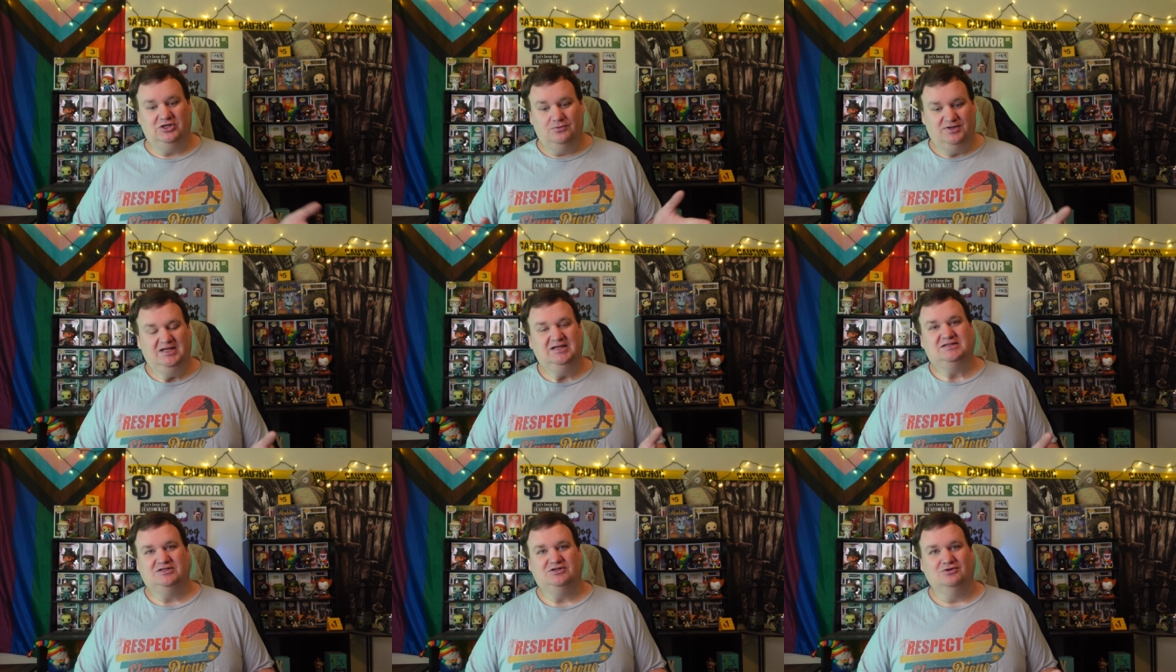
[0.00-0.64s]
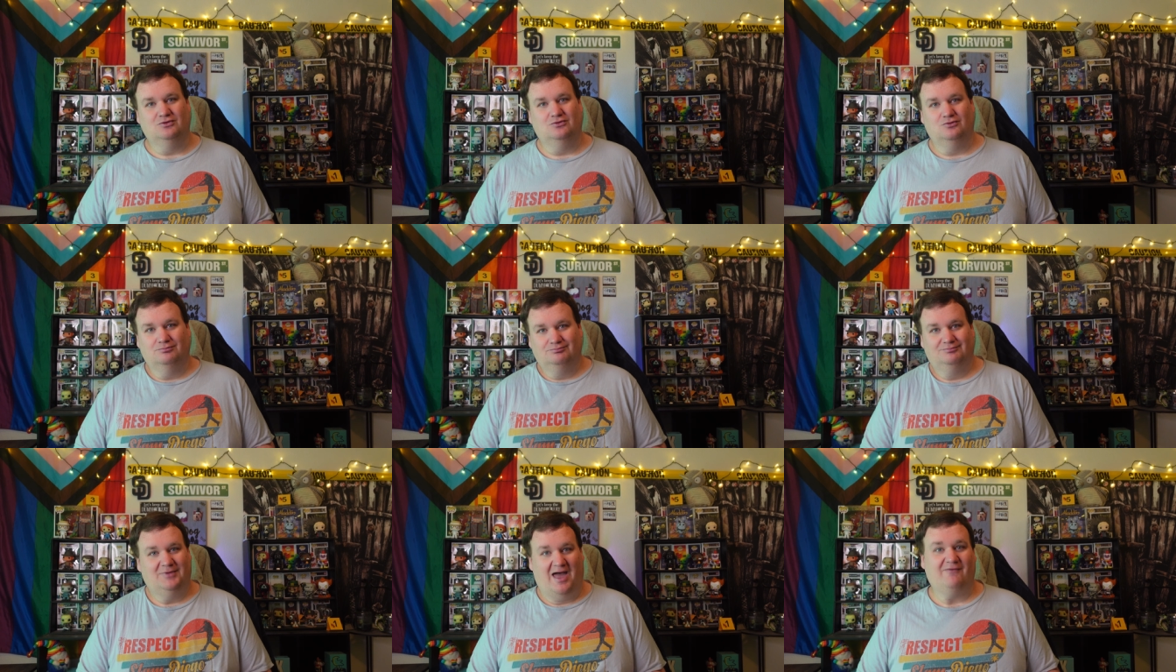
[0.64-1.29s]
You need
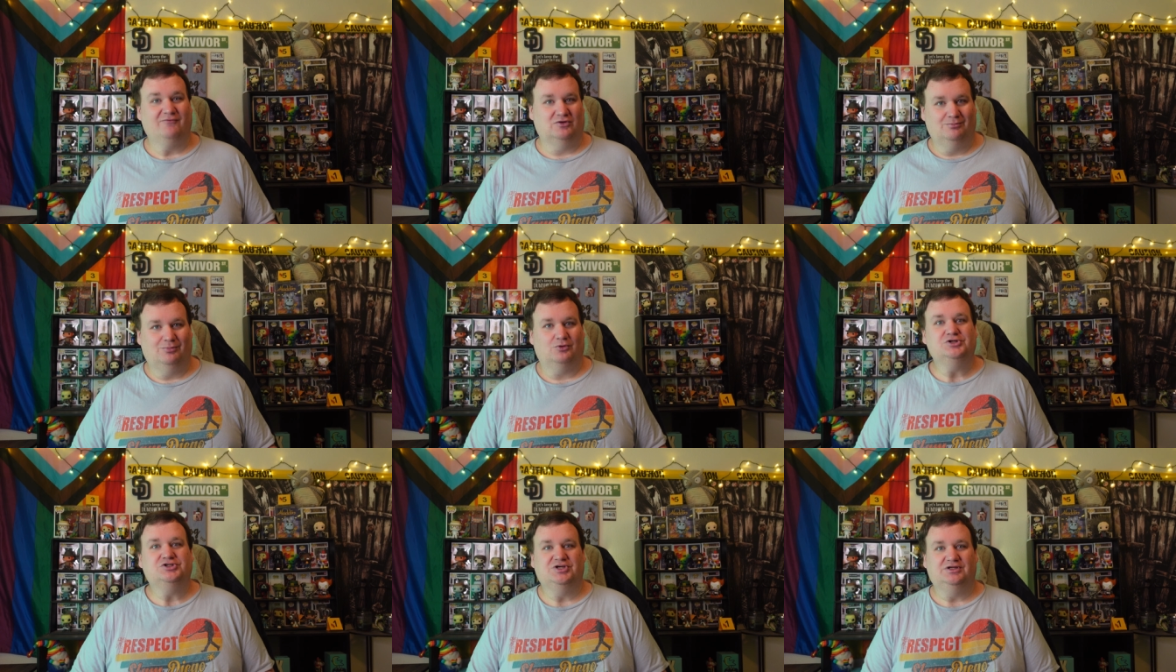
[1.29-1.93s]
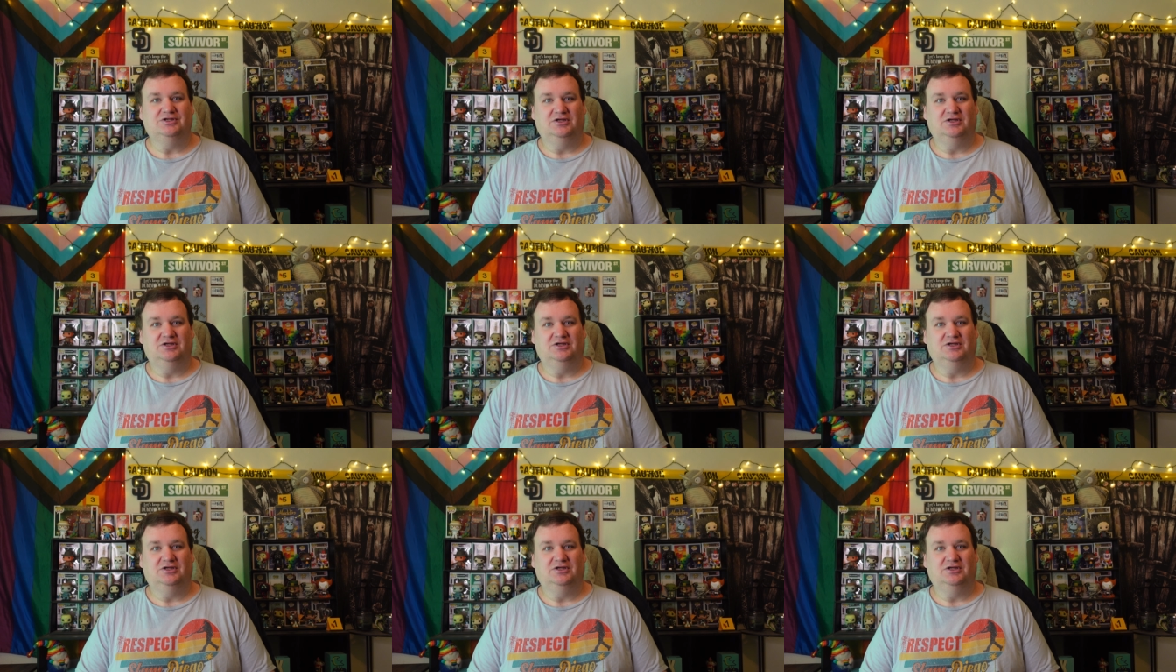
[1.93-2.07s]
to have an abortion.